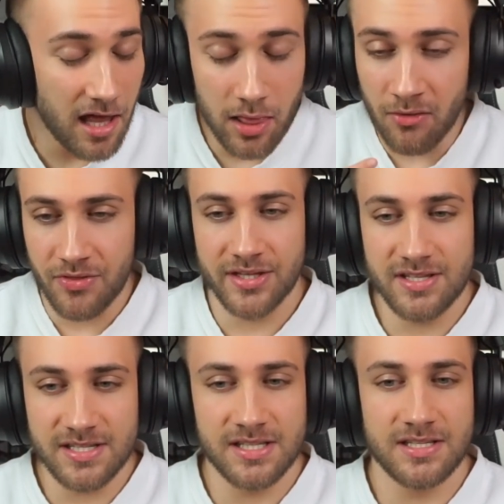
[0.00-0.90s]
I love that
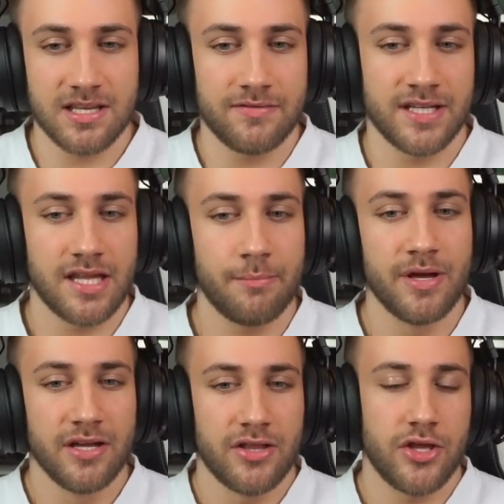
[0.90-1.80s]
Disney is giving them
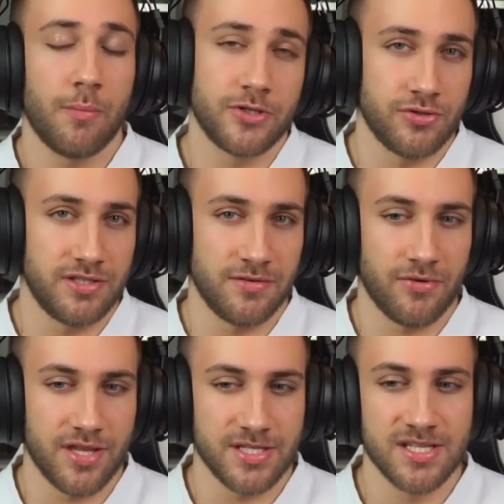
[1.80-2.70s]
the opportunity
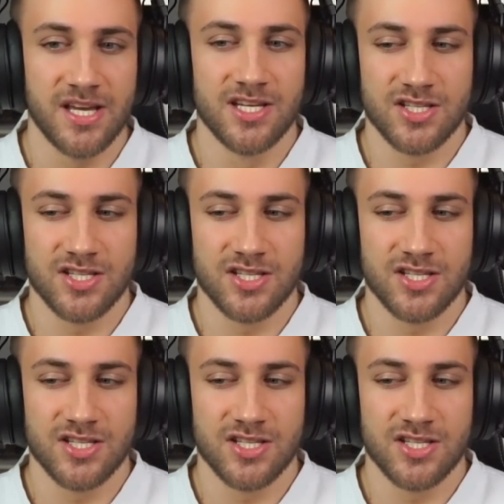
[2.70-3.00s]
for this.